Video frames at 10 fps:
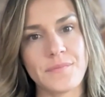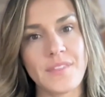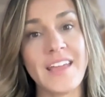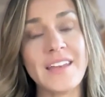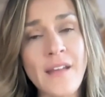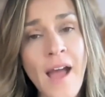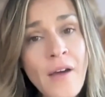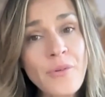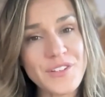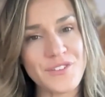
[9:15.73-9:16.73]
And
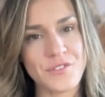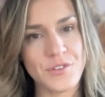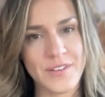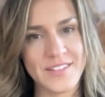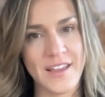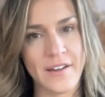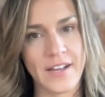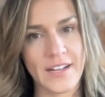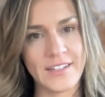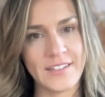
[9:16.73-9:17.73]
now, when you squeeze
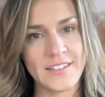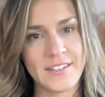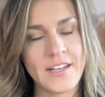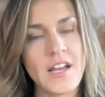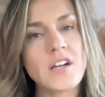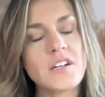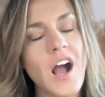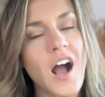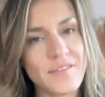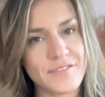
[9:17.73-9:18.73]
Erica,
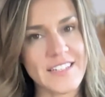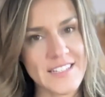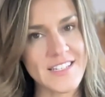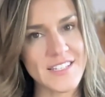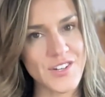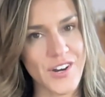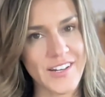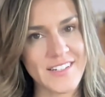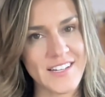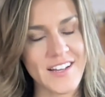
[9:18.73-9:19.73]
confidence is
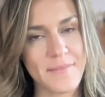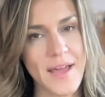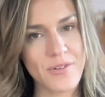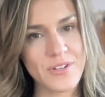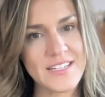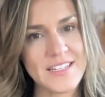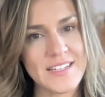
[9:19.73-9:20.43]
starting to come out.